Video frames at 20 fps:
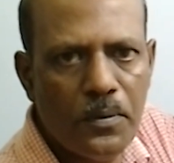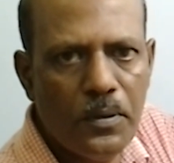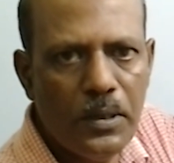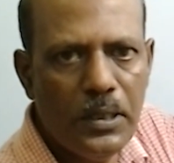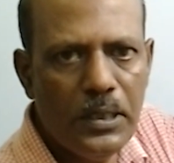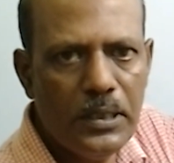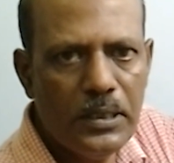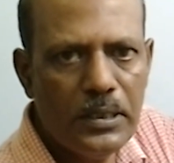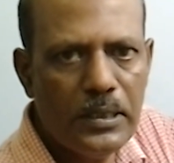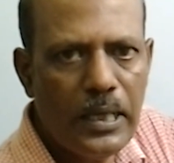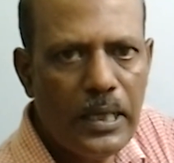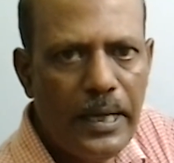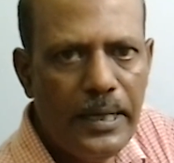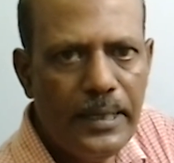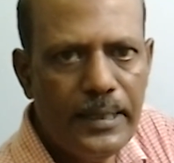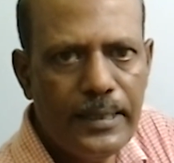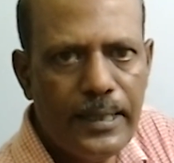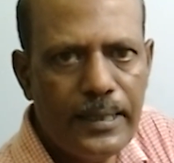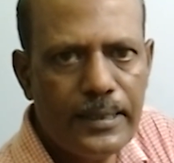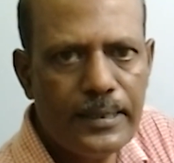will
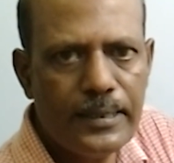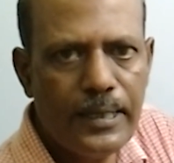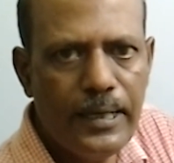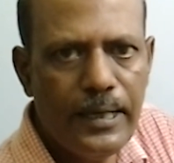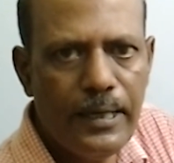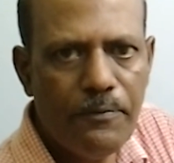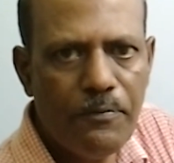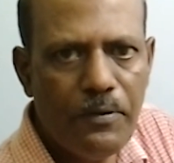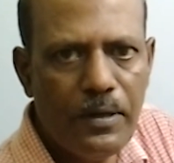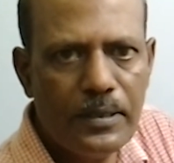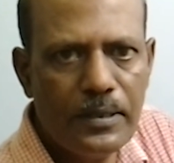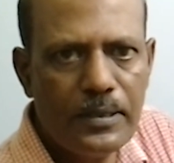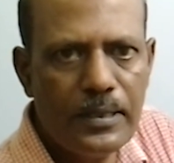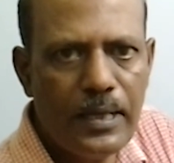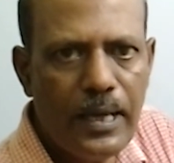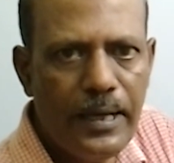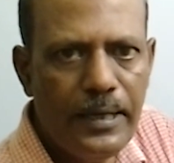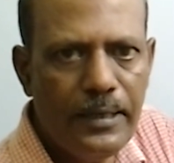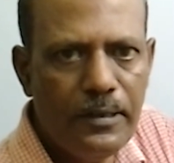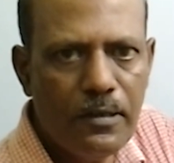decide the shape and
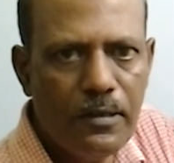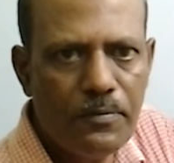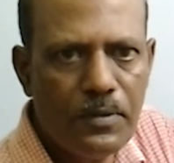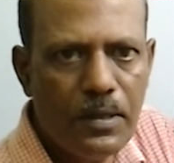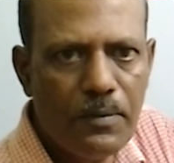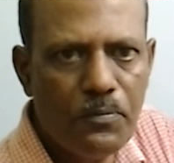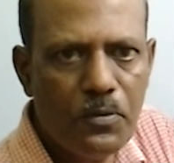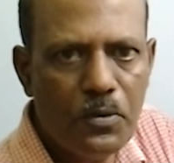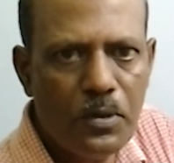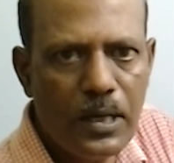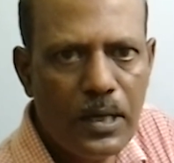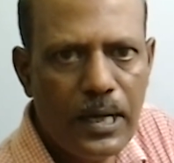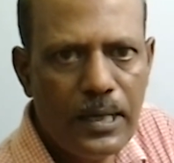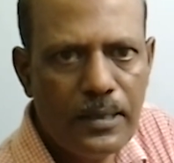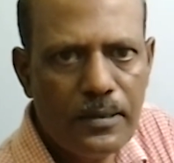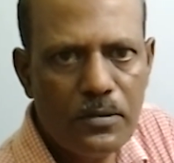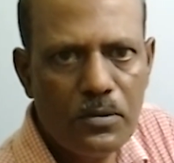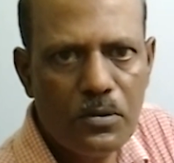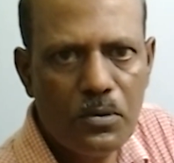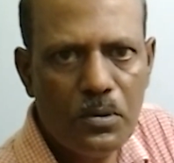size of the
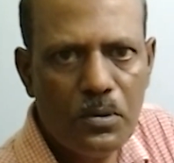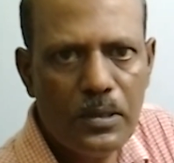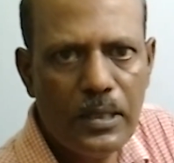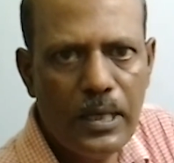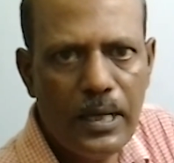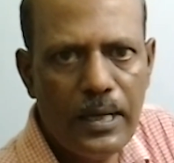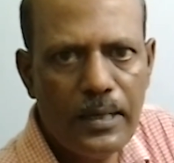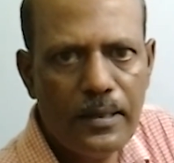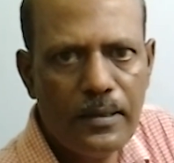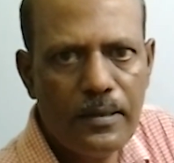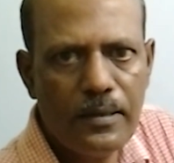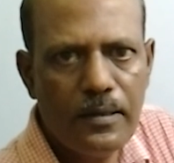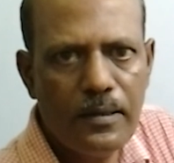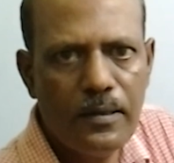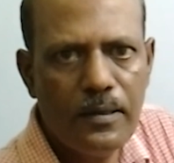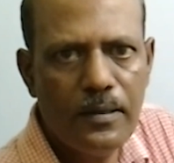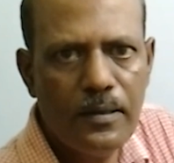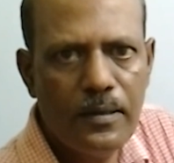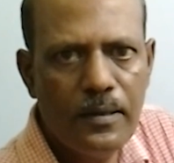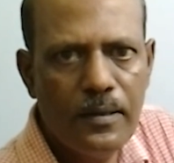product so that
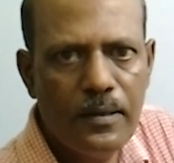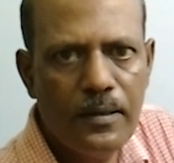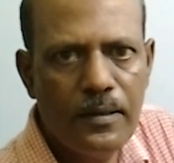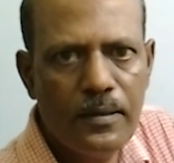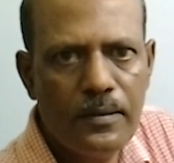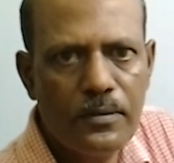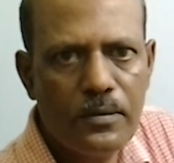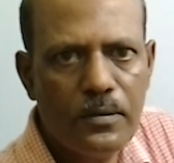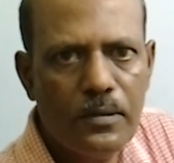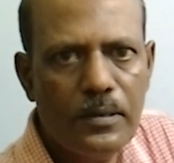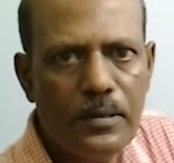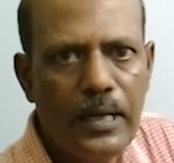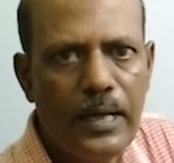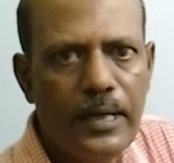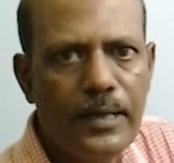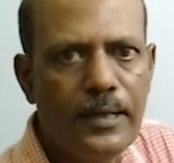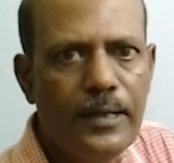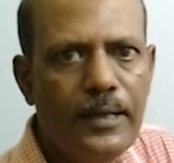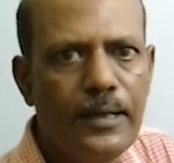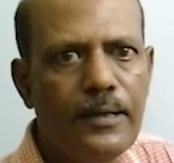
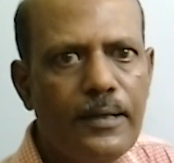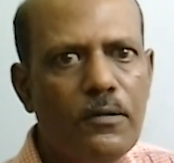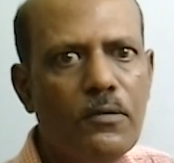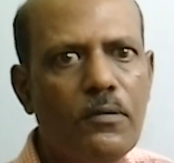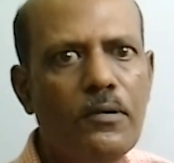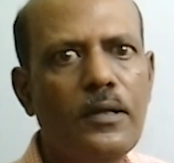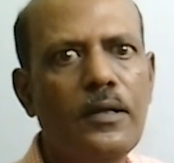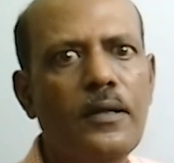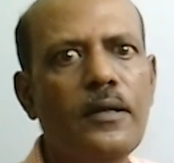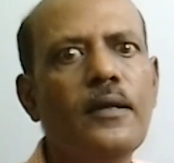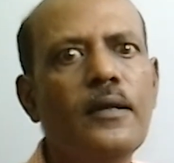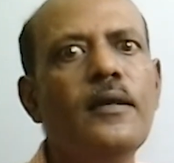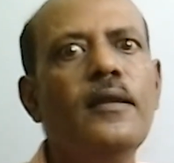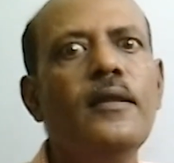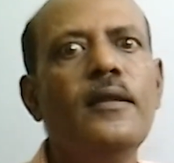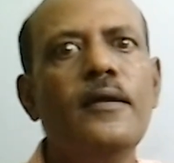it will